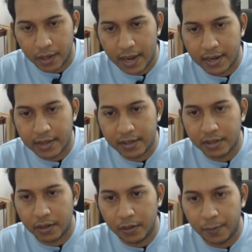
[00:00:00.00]
and this is
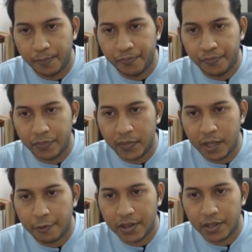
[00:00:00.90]
your
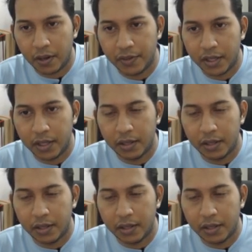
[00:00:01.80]
equation of the